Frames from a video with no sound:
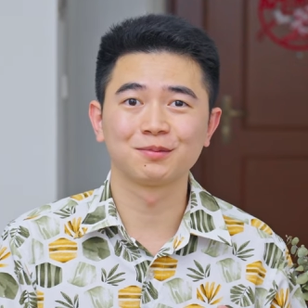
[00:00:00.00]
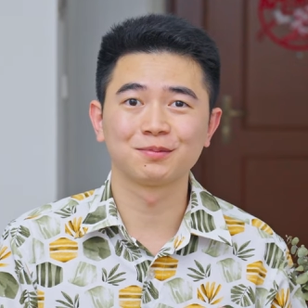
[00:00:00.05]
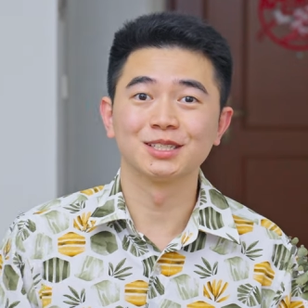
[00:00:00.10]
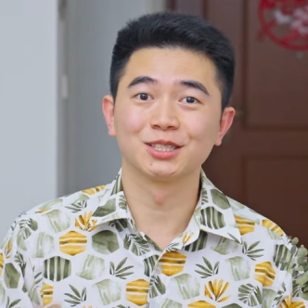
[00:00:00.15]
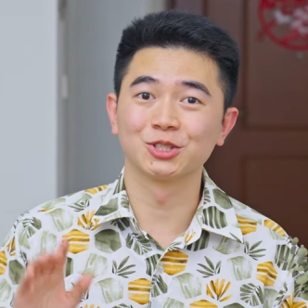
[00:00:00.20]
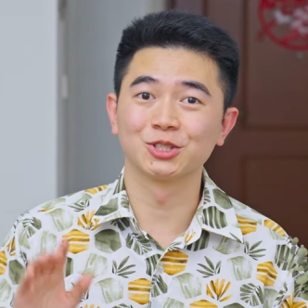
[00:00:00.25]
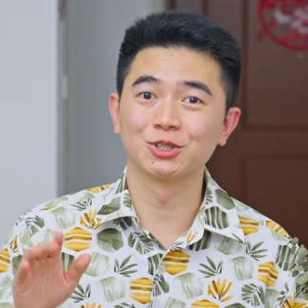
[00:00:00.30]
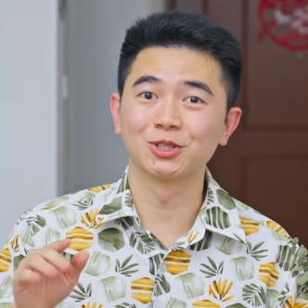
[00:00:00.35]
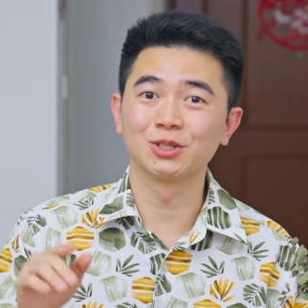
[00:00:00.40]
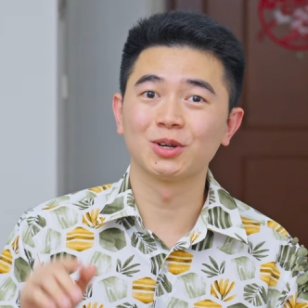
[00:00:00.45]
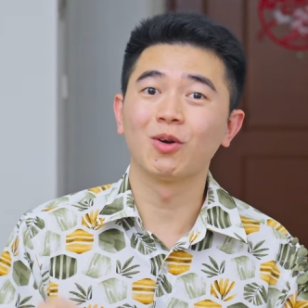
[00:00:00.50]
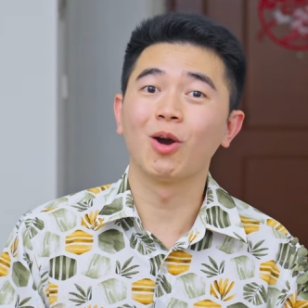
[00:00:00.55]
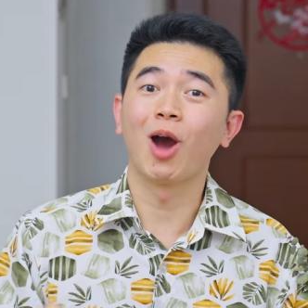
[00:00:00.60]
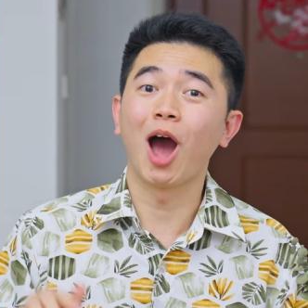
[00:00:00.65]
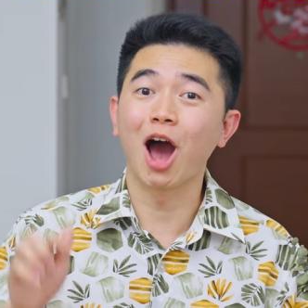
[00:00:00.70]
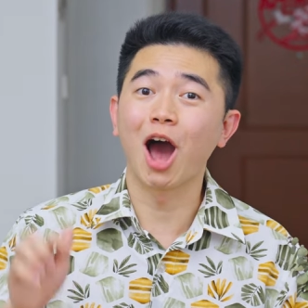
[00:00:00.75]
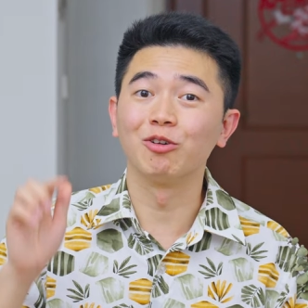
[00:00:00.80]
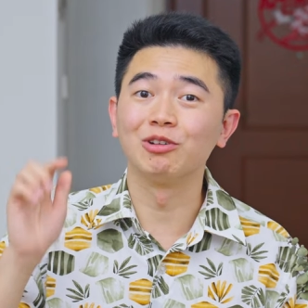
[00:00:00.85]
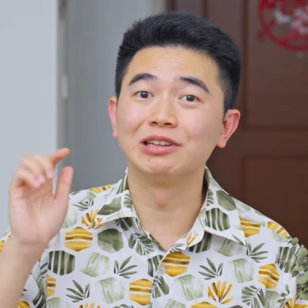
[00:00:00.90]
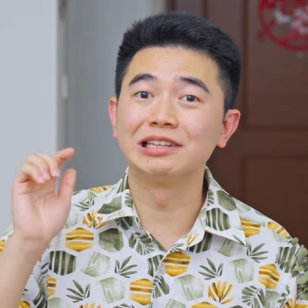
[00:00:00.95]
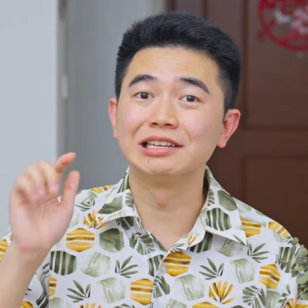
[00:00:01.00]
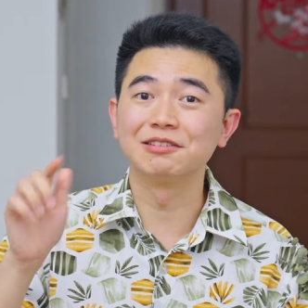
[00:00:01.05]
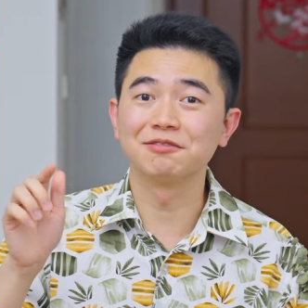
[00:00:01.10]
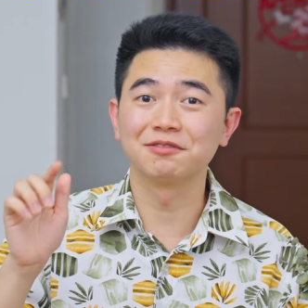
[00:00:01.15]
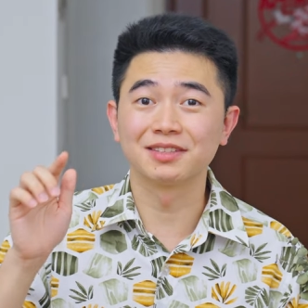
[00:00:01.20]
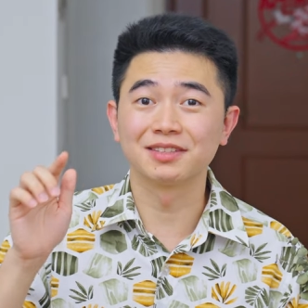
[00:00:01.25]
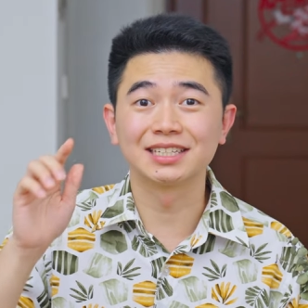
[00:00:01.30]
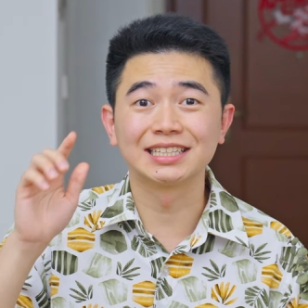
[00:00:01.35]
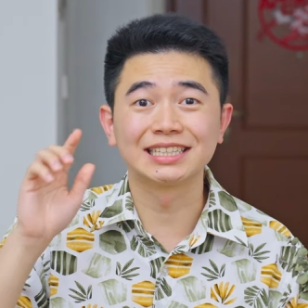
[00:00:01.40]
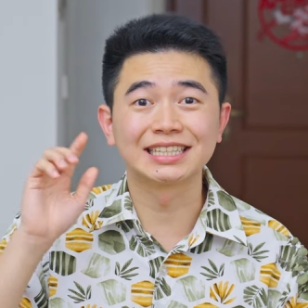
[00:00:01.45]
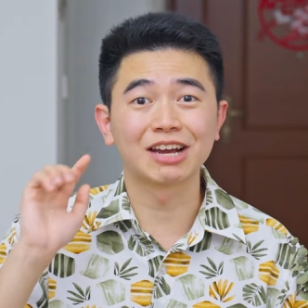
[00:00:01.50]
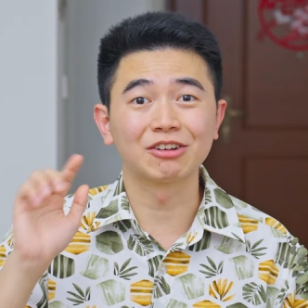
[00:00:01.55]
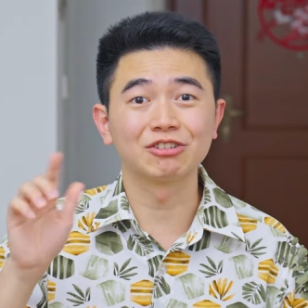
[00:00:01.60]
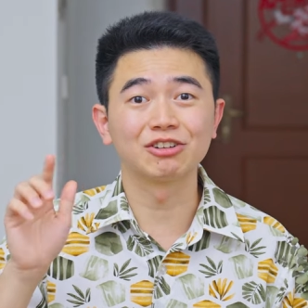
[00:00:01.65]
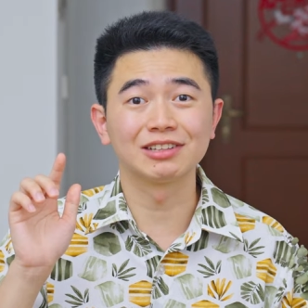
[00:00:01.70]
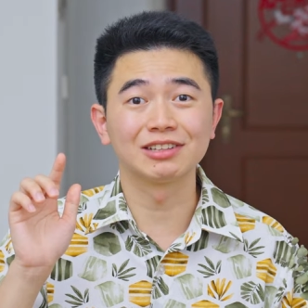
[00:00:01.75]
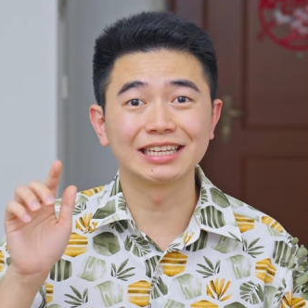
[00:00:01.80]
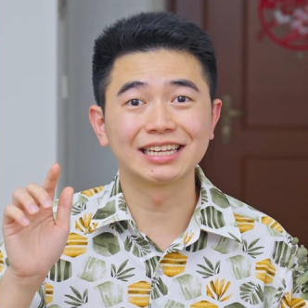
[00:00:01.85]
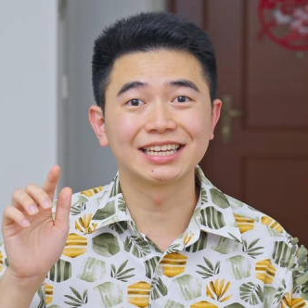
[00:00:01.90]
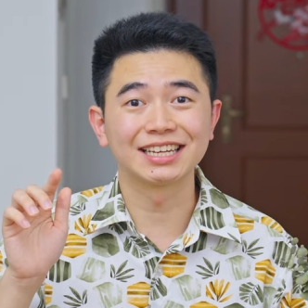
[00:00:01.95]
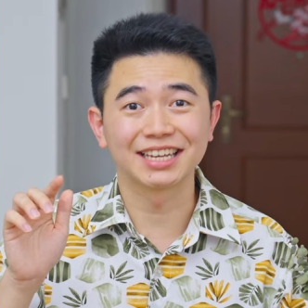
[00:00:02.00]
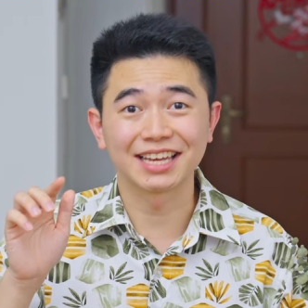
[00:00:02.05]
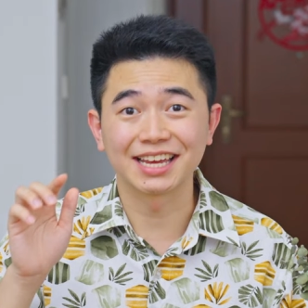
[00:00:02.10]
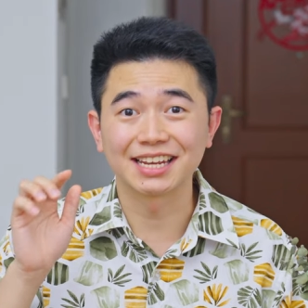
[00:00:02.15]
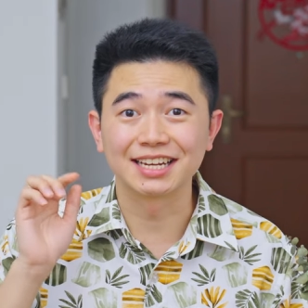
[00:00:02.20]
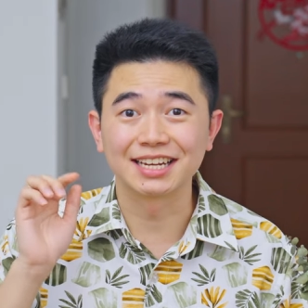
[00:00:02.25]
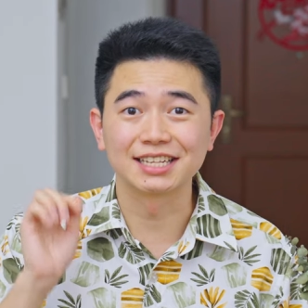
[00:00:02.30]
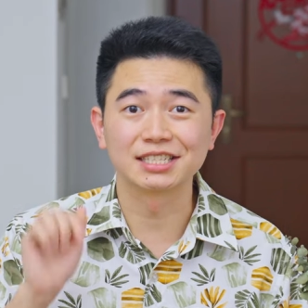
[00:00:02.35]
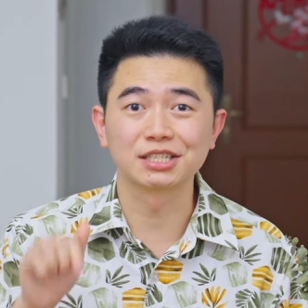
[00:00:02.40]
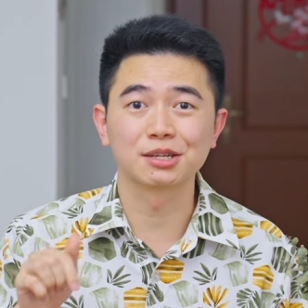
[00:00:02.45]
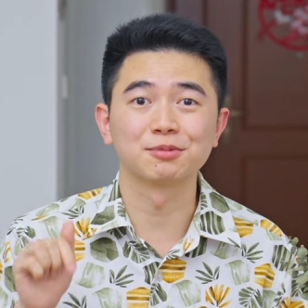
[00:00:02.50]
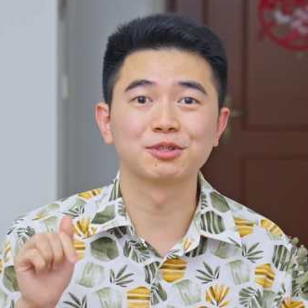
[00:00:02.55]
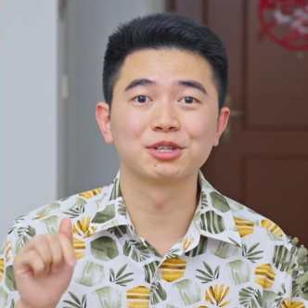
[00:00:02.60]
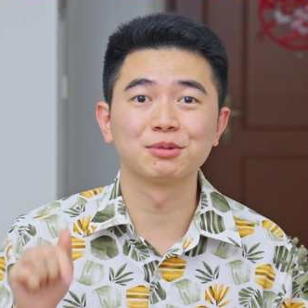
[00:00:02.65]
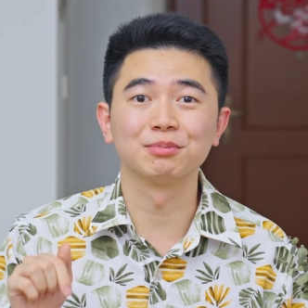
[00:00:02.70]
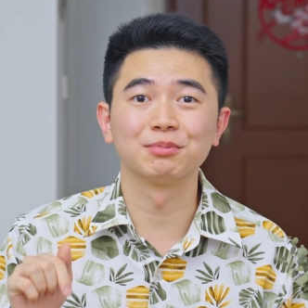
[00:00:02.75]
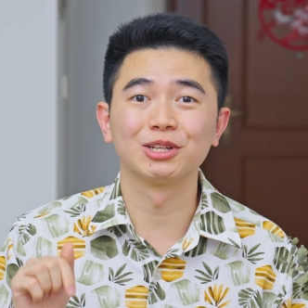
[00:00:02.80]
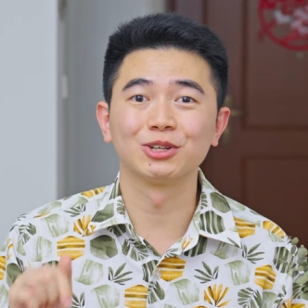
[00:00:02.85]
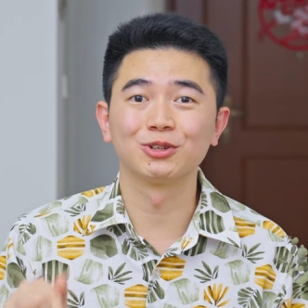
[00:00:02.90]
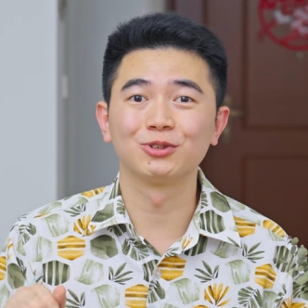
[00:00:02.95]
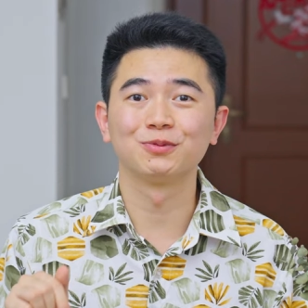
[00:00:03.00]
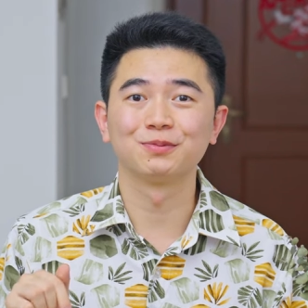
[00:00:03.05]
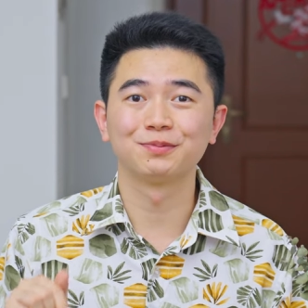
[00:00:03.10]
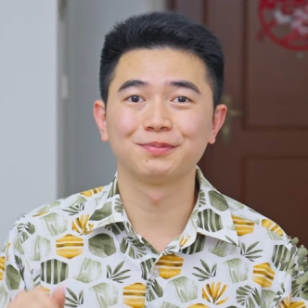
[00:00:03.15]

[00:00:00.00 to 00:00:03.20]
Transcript: So I will leave the download link in the description below.